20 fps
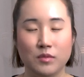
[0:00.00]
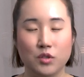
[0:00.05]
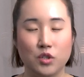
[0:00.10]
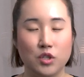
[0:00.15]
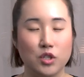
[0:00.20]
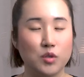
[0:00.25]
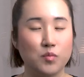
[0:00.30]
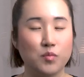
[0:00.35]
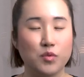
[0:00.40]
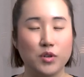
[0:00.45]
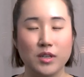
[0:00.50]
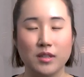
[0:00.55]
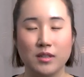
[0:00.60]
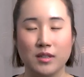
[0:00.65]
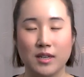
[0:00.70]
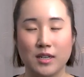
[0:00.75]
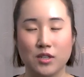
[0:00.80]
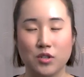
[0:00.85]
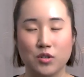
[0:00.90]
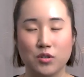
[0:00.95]
Just breathe
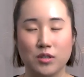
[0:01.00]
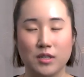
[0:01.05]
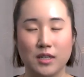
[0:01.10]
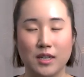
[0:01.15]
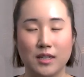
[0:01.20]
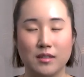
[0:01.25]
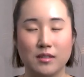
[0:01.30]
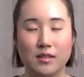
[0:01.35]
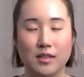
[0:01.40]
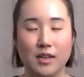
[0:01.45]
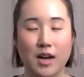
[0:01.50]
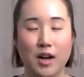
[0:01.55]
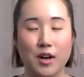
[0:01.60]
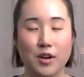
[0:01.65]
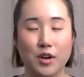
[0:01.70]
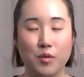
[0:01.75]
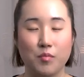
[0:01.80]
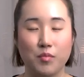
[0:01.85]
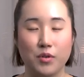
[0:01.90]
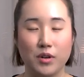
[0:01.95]
naturally and see how
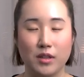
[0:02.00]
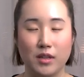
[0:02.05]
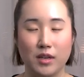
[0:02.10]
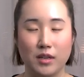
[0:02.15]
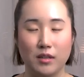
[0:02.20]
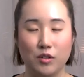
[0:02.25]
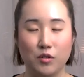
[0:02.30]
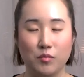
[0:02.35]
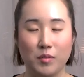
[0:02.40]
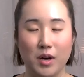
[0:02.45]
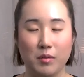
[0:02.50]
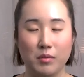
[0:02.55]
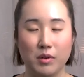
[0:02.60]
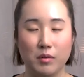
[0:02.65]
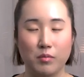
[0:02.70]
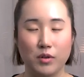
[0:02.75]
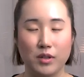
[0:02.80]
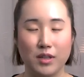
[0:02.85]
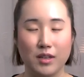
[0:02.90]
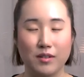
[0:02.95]
you're breathing. You might be
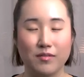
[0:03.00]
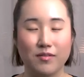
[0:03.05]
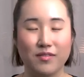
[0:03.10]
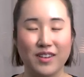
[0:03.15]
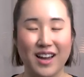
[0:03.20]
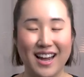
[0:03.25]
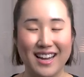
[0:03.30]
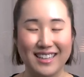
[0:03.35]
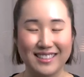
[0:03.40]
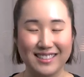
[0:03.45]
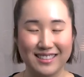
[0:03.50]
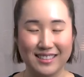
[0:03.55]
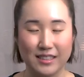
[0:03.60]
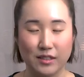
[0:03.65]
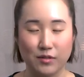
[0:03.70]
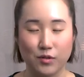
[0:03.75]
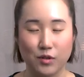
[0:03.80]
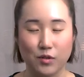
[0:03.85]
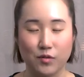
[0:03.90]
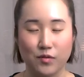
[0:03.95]
breathing fast
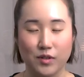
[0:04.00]
if you're